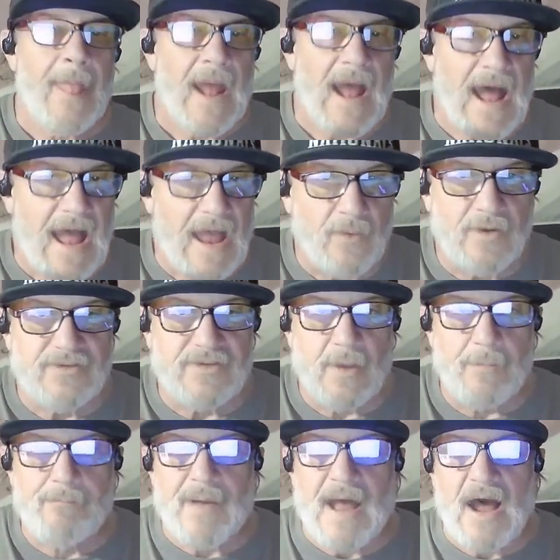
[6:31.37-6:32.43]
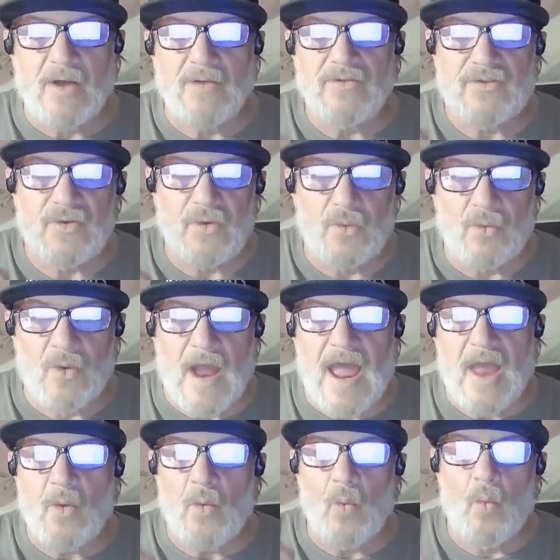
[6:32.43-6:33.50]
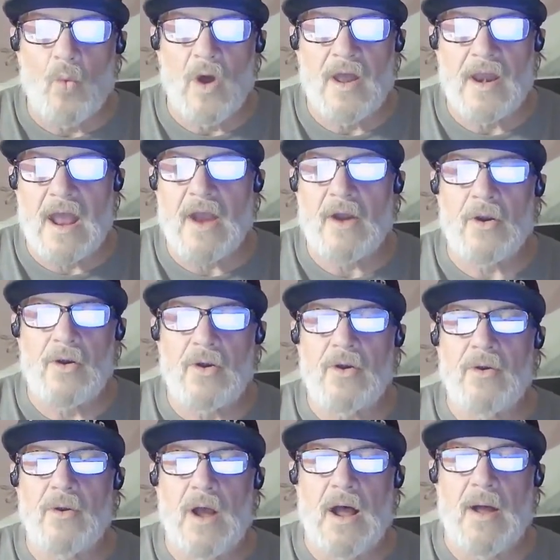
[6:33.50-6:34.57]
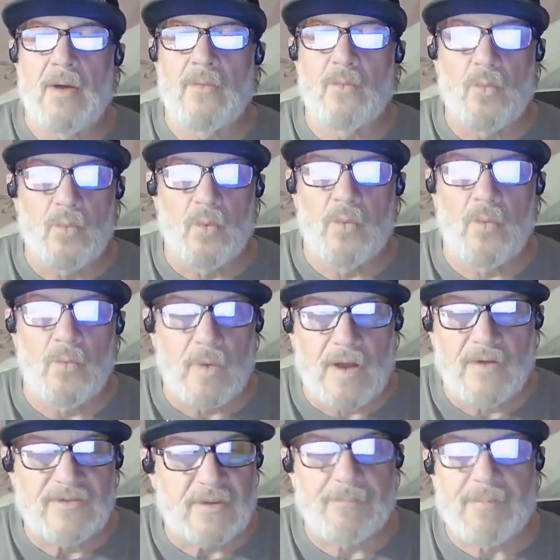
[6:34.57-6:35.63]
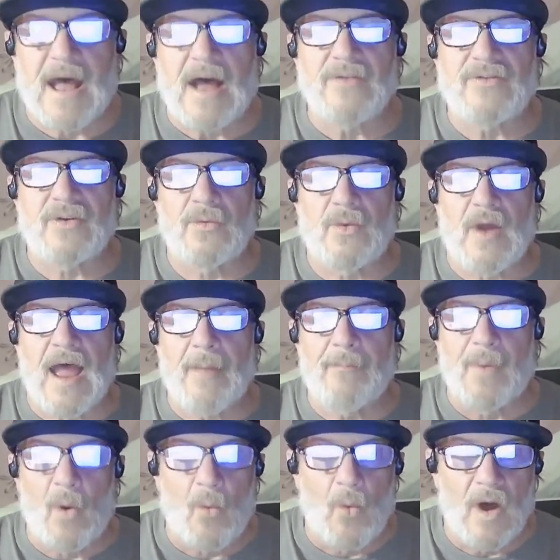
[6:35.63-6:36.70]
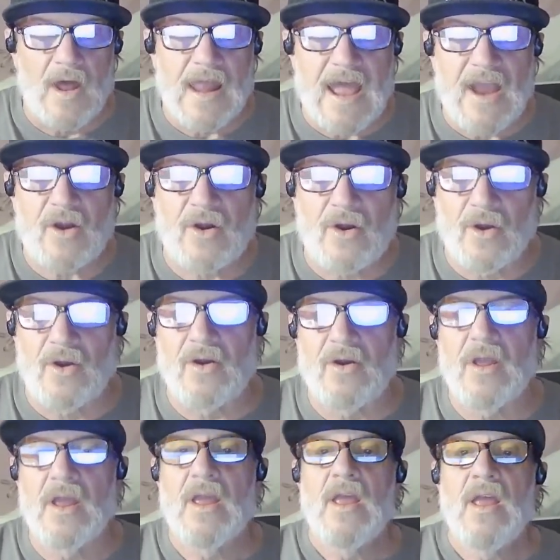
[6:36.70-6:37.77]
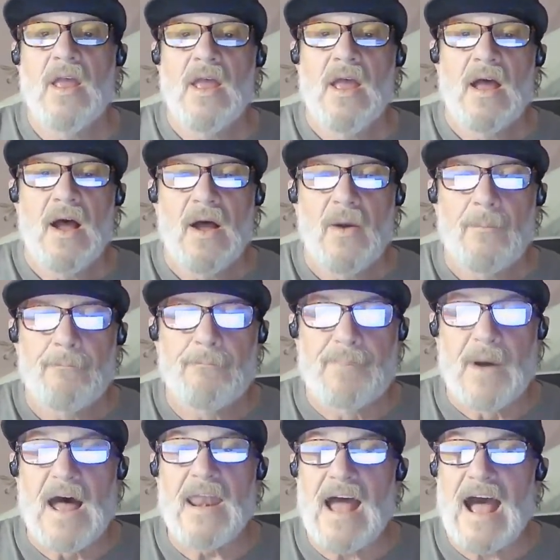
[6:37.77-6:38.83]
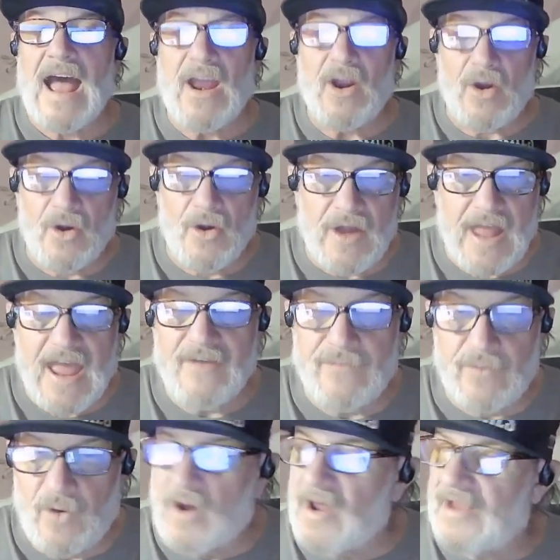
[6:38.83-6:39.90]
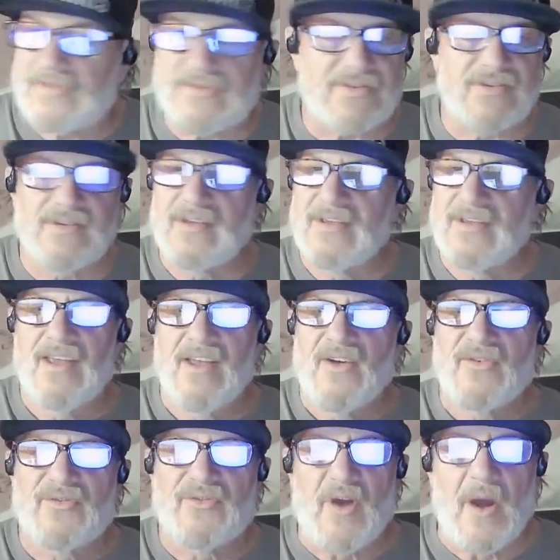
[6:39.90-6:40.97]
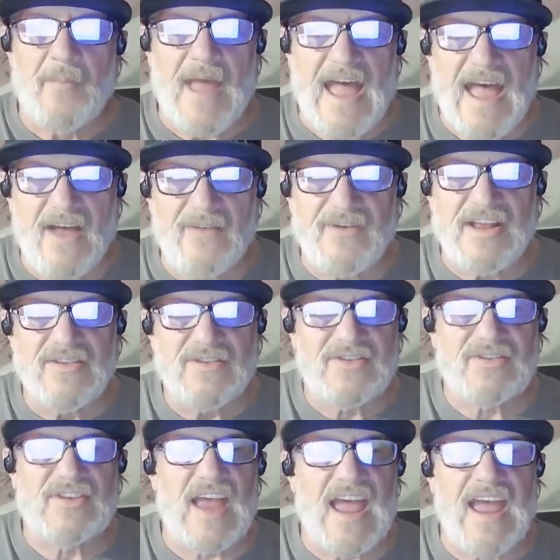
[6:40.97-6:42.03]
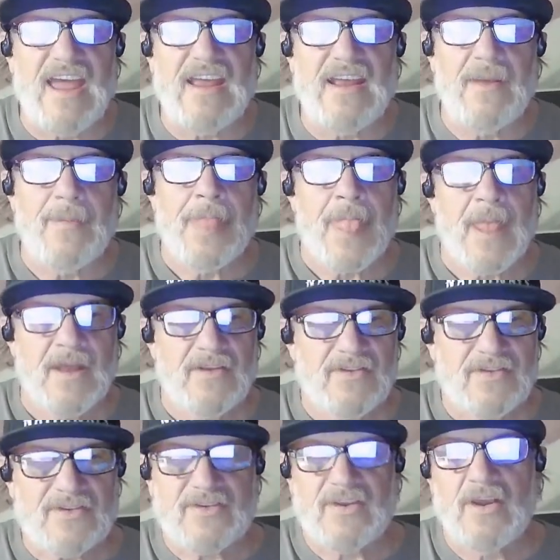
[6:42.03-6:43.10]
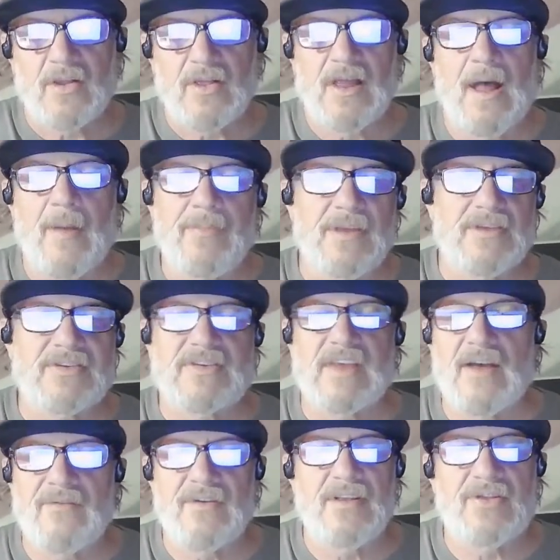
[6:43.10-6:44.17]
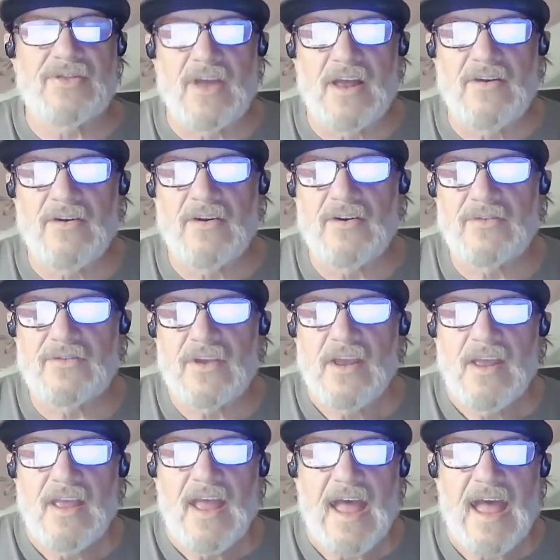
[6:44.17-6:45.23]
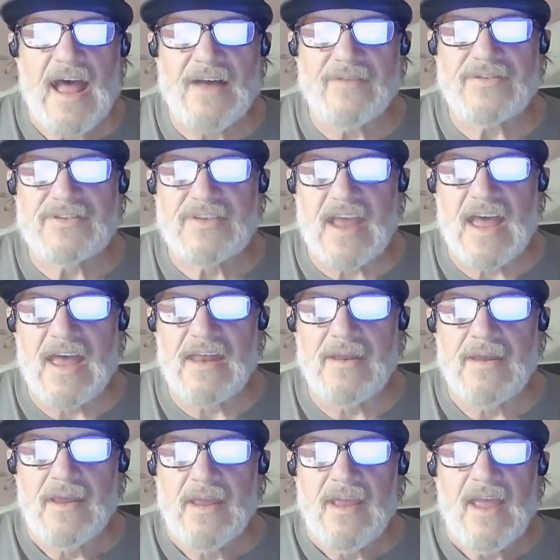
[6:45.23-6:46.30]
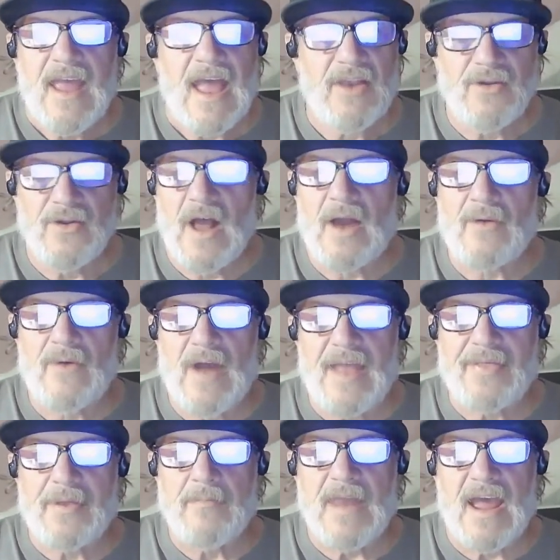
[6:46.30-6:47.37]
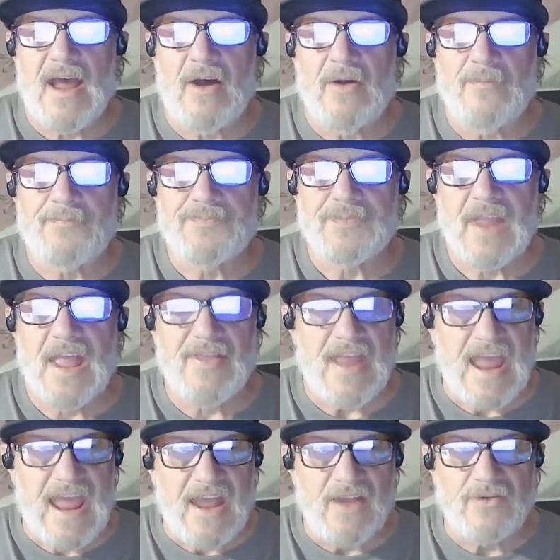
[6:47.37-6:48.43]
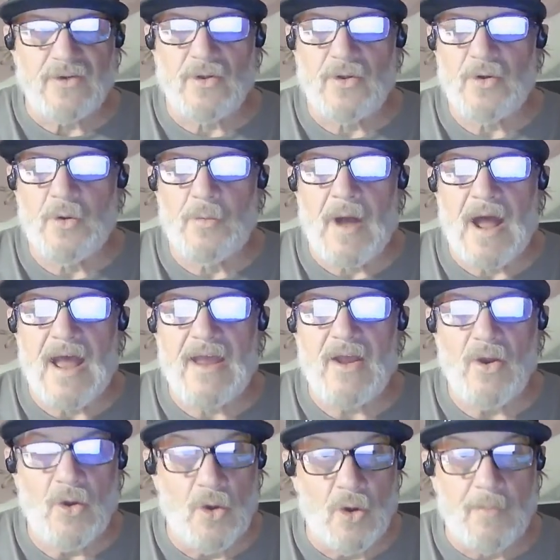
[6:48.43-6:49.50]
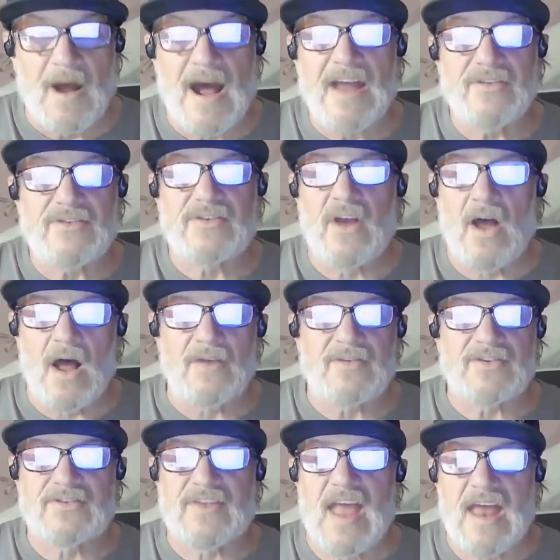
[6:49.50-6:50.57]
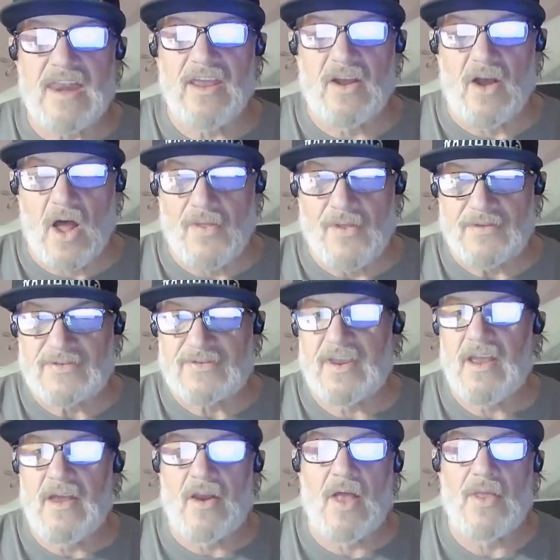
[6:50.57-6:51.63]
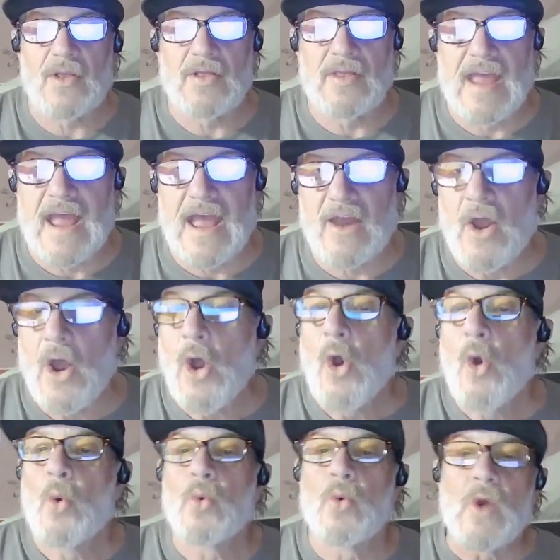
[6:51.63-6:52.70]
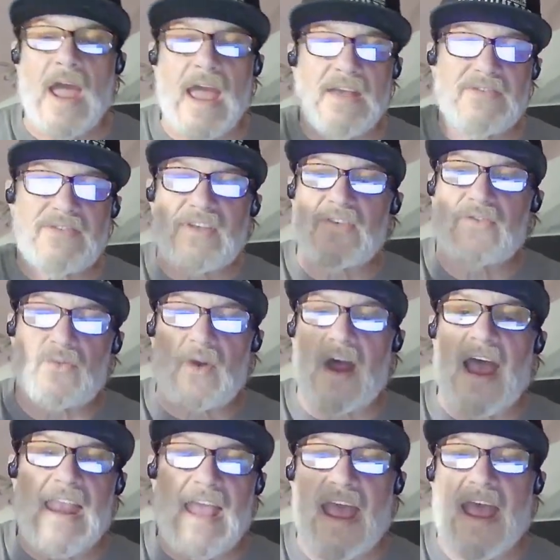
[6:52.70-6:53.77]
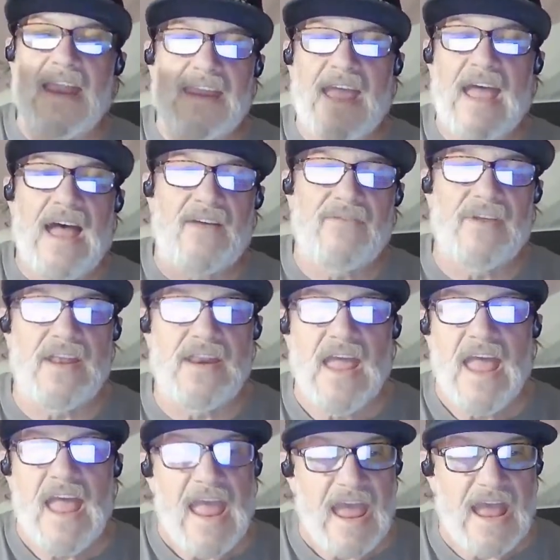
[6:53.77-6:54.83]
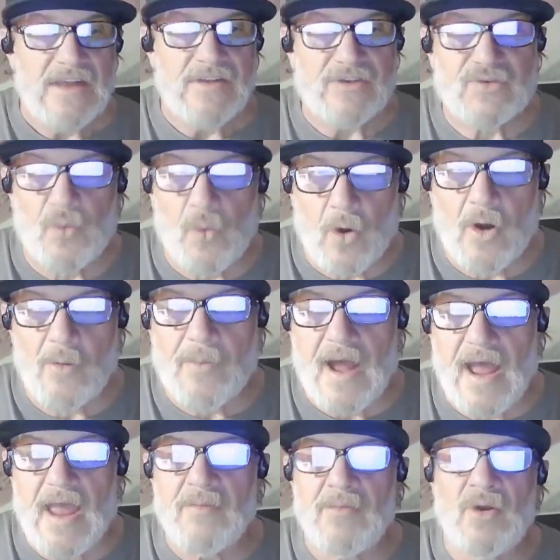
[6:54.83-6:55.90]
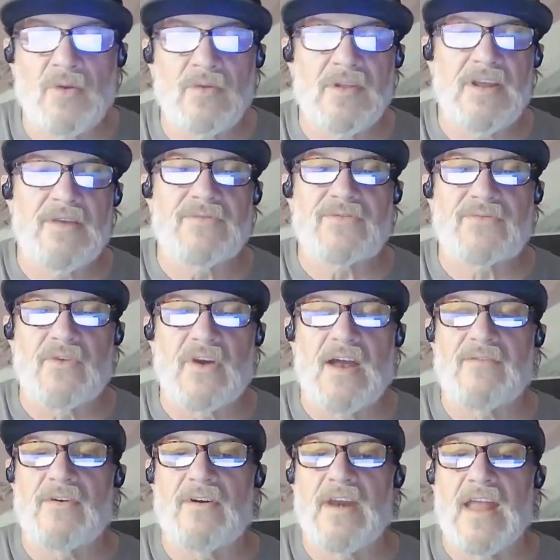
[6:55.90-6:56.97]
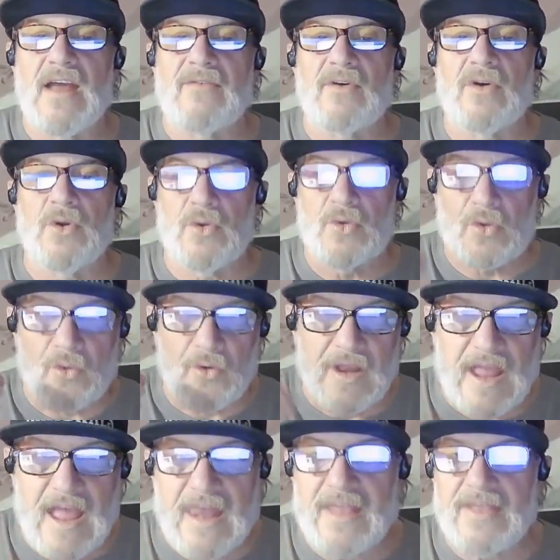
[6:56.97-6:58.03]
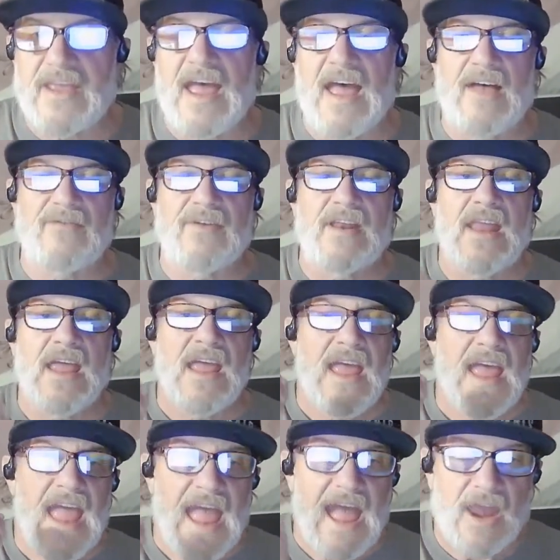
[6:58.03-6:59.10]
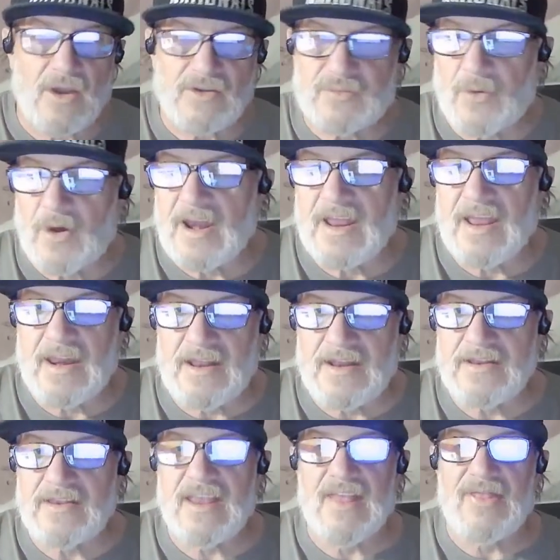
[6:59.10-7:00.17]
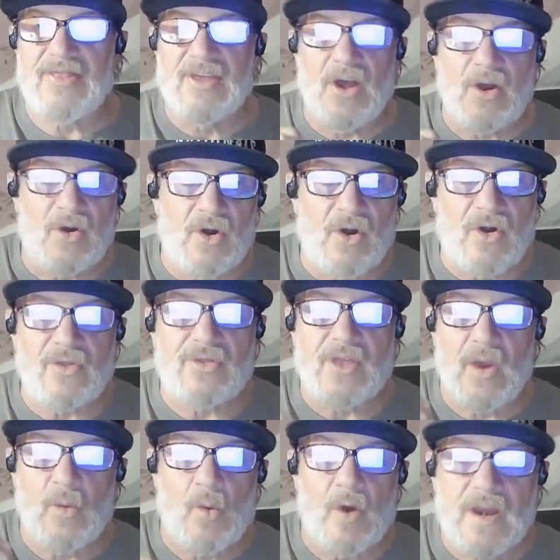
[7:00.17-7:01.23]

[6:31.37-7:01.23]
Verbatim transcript: I was about to write what I heard. Uh, I was about to write, but what I heard, but I heard a voice from heaven saying, Seal up the seven thunders have said, and do not write them down. And the angel whom I whom I saw standing on the sea and on the land raised his right hand to heaven and swore by him who lives forever and ever, who created the heaven and is what in it, the earth and what